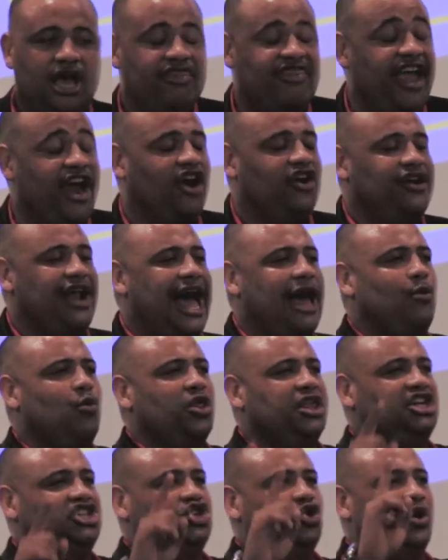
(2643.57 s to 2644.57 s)
They are not
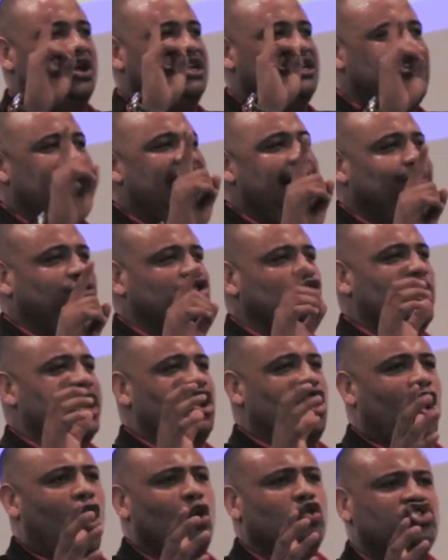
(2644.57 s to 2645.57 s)
willing to adapt to a
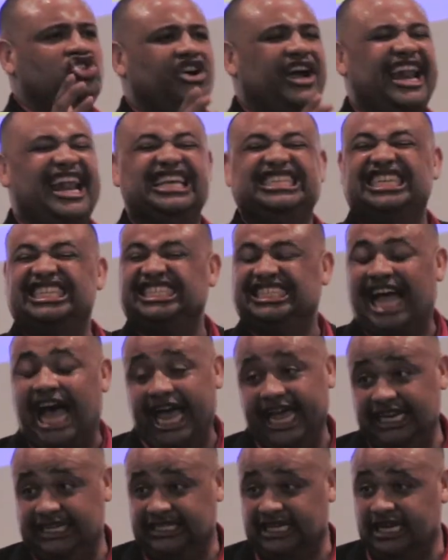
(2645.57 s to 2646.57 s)
culture and a
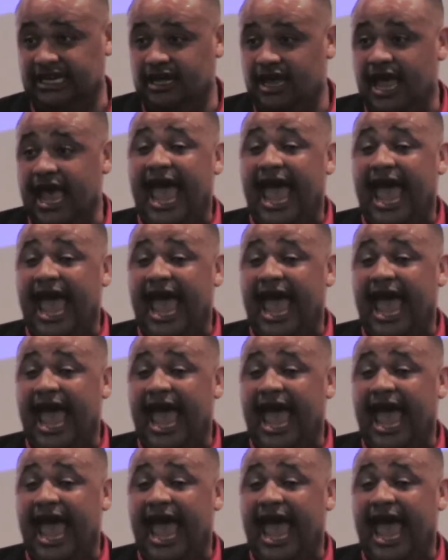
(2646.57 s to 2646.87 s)
society.